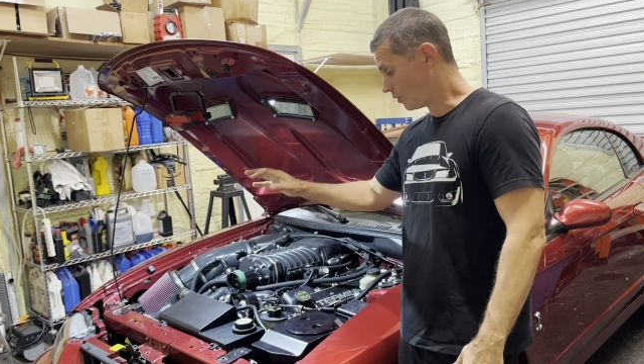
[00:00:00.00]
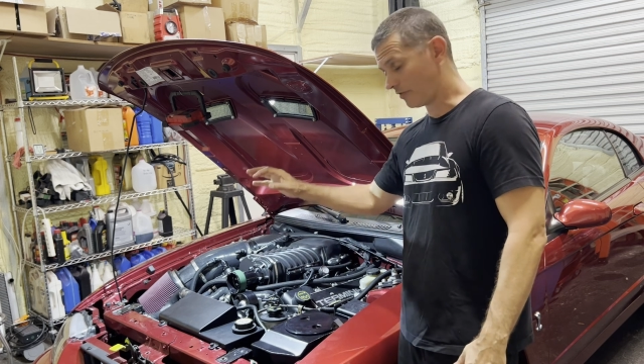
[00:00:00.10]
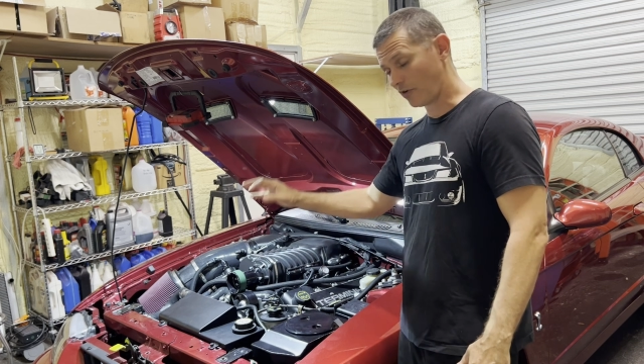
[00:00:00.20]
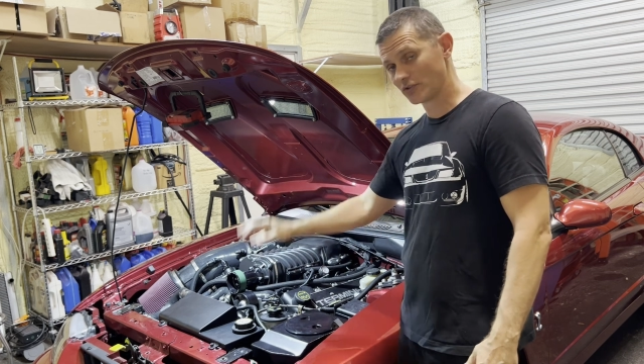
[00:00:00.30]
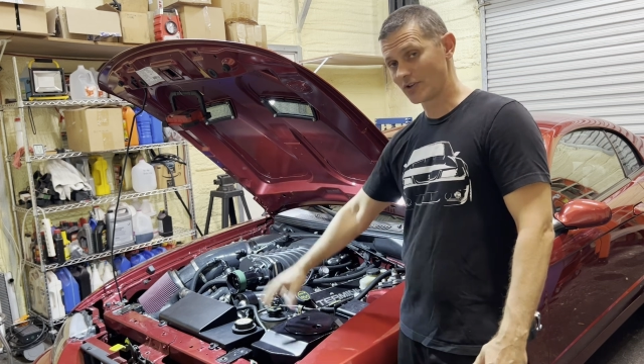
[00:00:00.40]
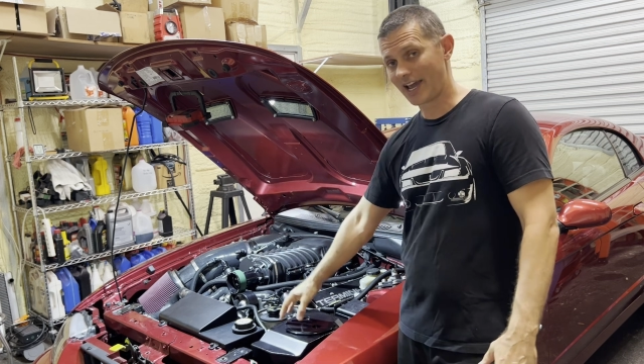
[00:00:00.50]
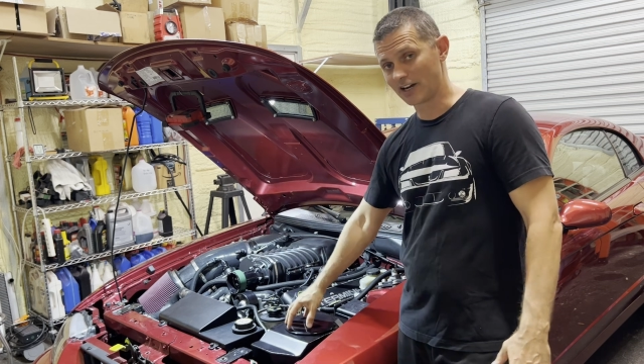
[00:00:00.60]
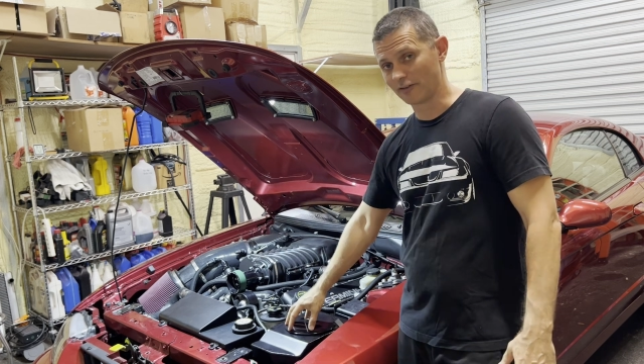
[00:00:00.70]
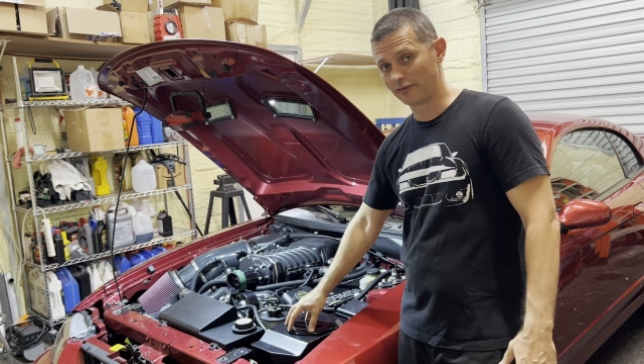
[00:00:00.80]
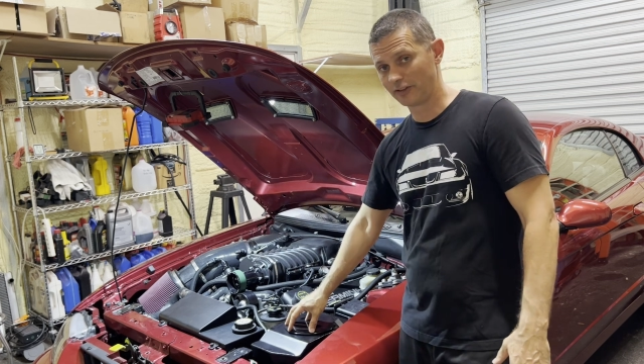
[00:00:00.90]
We've also
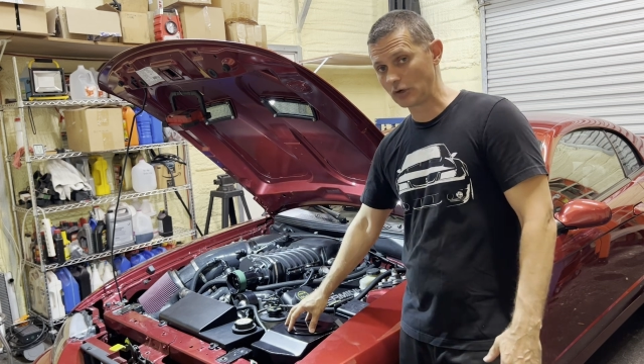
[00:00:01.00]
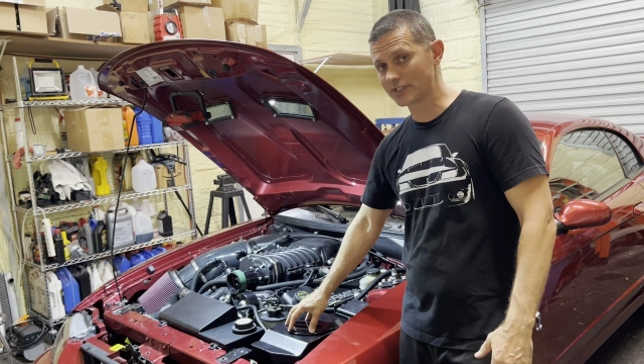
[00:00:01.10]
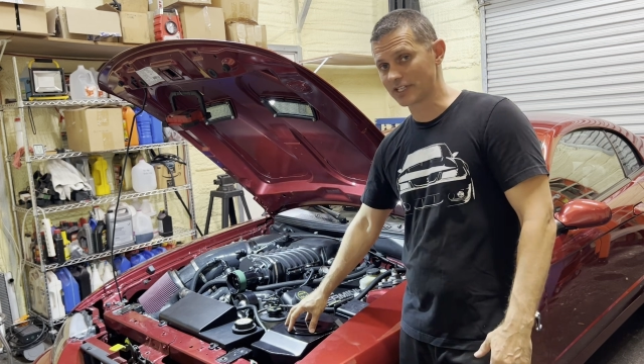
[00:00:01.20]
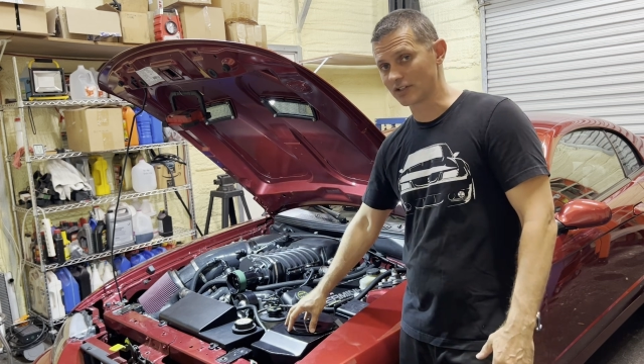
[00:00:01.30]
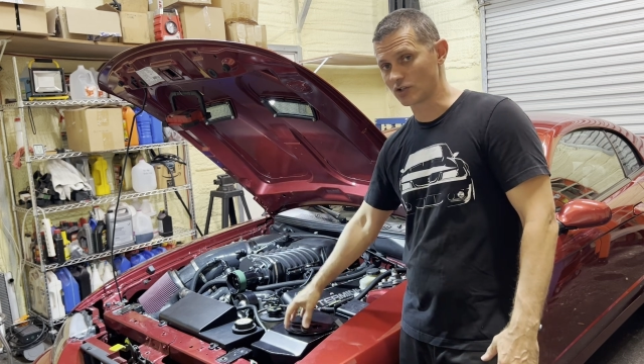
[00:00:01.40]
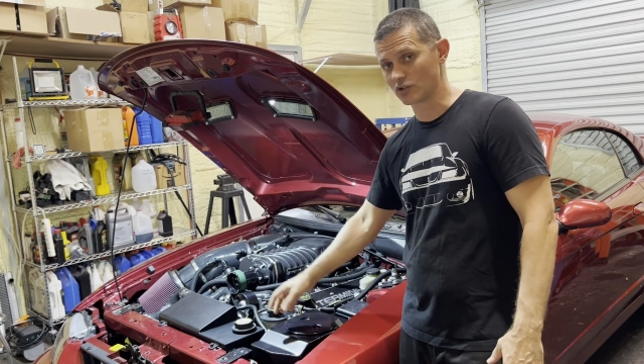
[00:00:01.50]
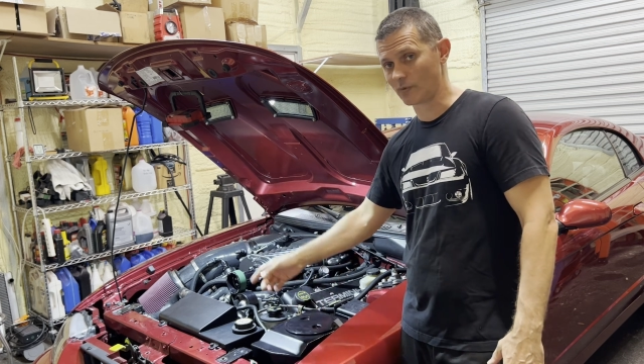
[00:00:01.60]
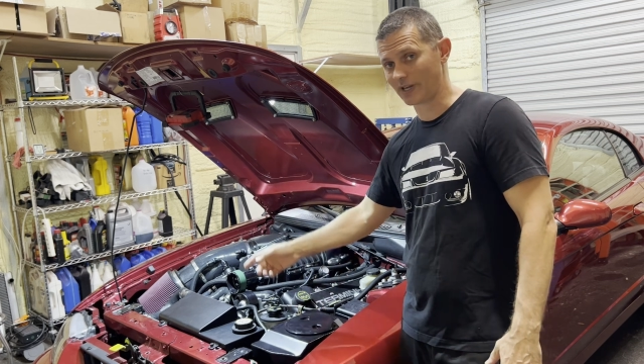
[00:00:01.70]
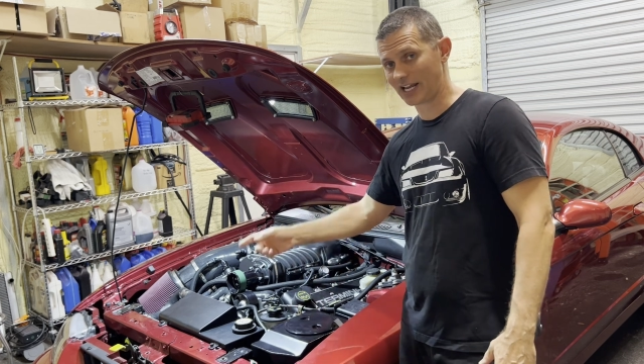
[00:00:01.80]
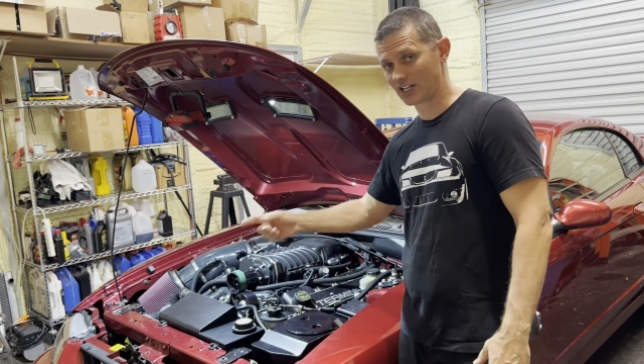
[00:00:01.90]
added a flow sensor so
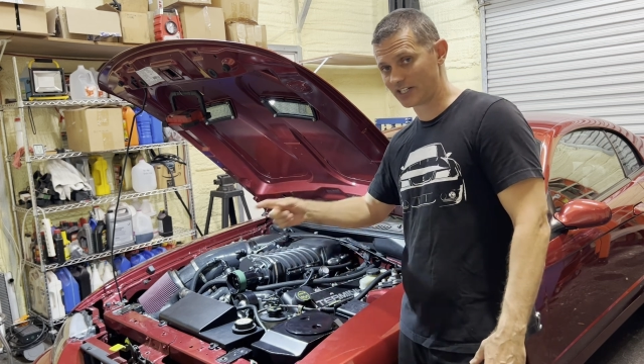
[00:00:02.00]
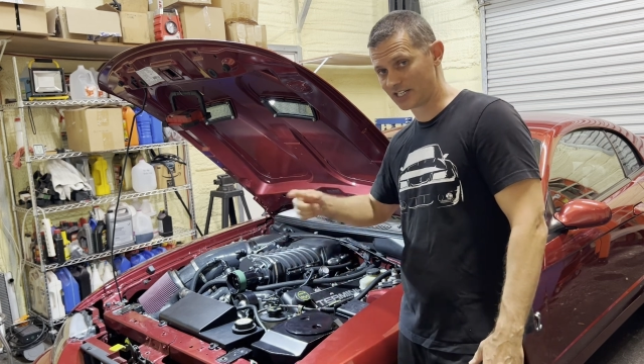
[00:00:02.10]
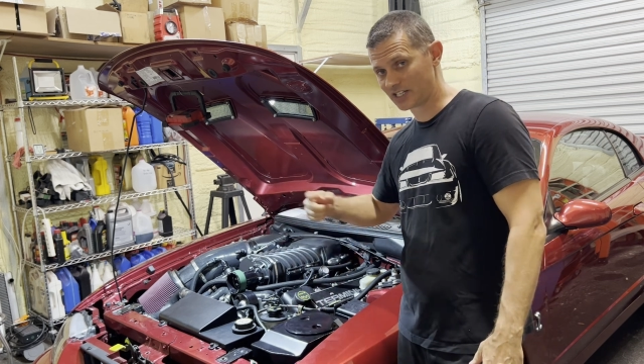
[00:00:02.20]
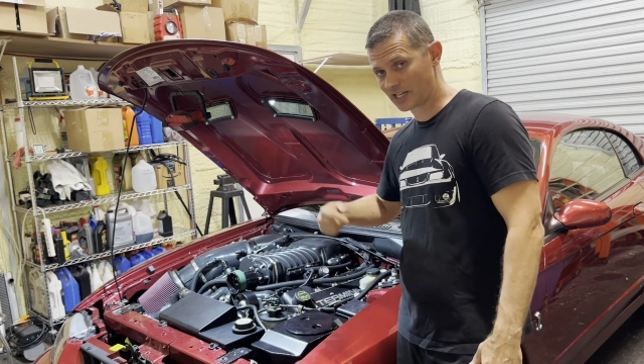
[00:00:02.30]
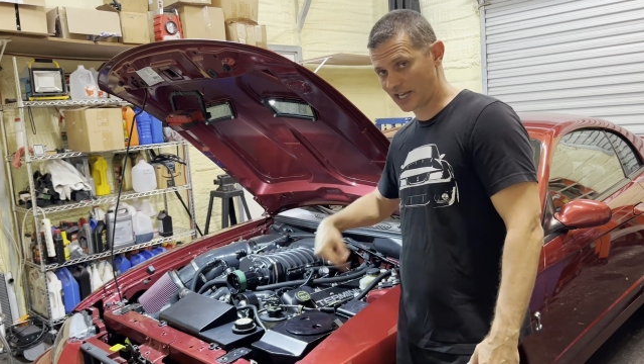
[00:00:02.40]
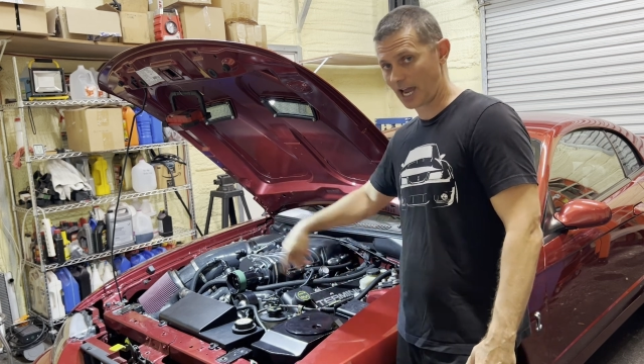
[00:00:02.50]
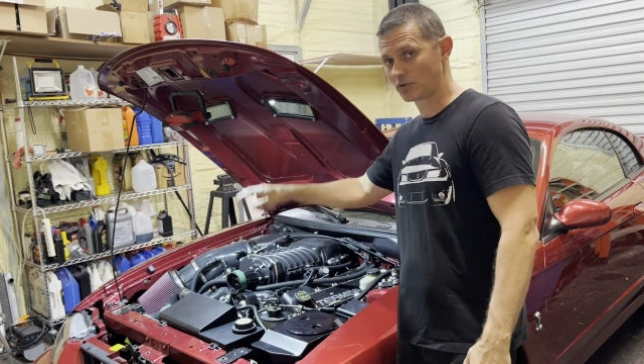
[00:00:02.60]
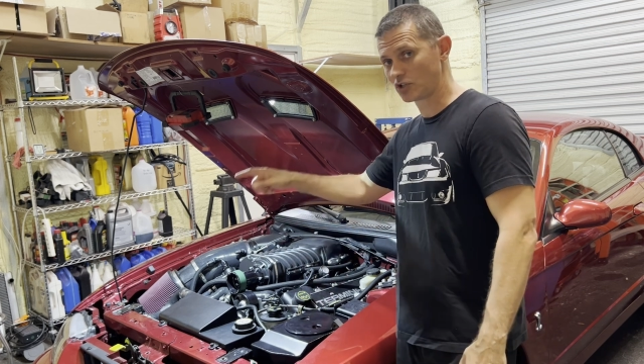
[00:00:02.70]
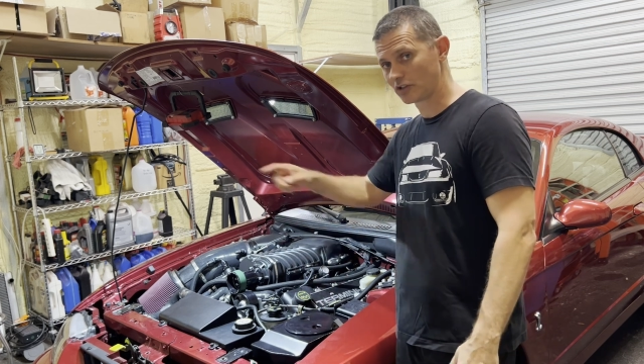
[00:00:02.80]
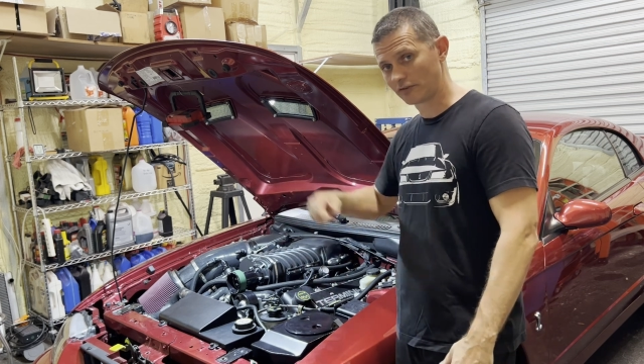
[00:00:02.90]
we could actually
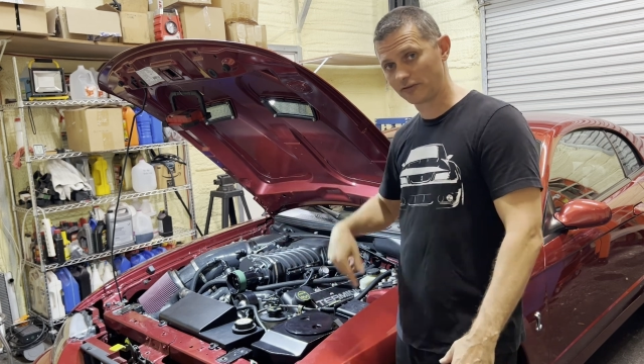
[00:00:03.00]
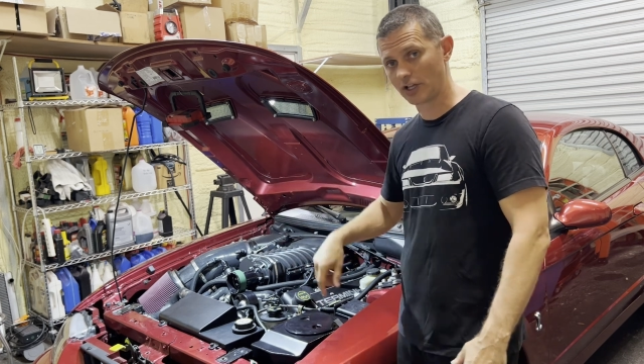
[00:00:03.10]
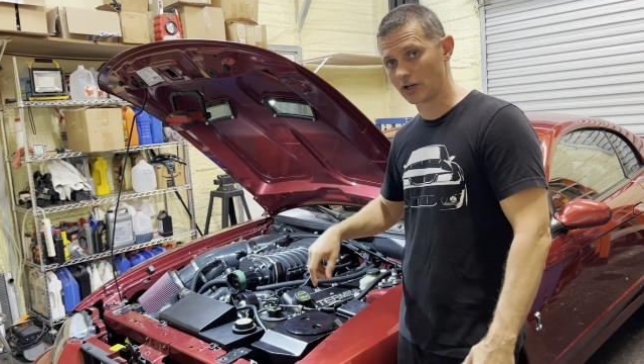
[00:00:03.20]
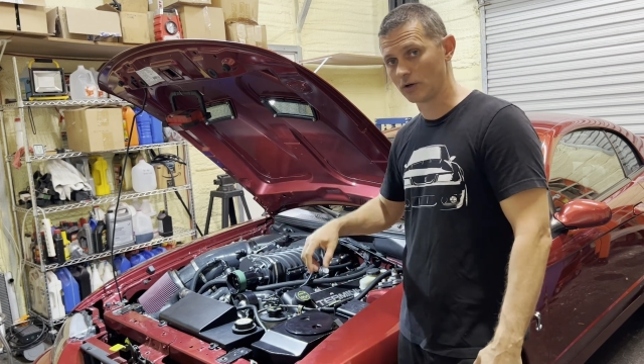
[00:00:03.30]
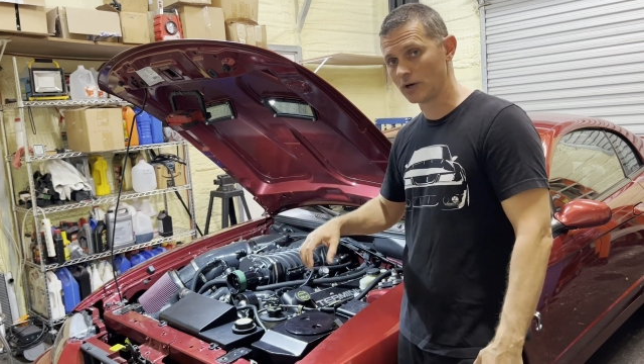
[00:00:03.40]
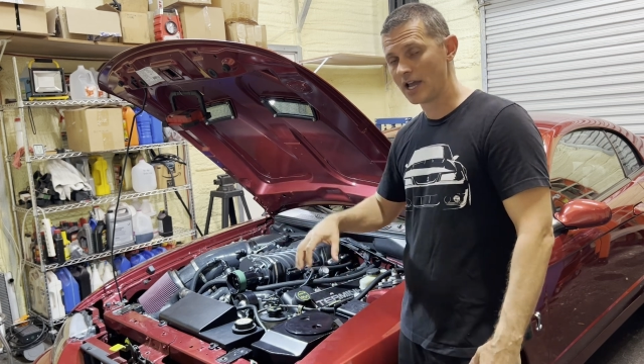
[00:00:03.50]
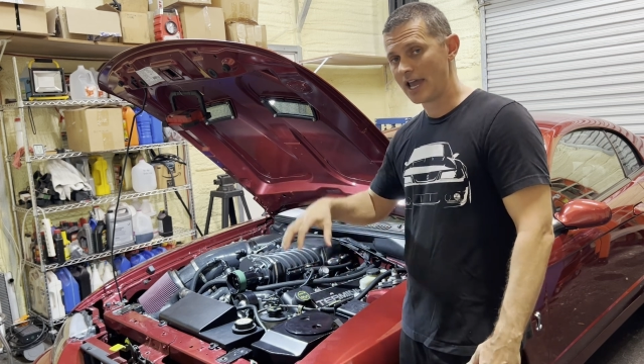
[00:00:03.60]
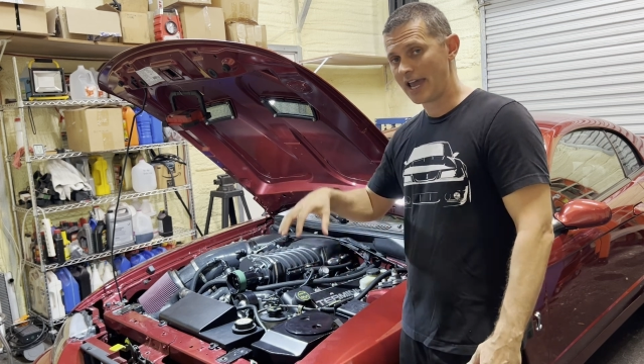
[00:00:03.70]
capture the flow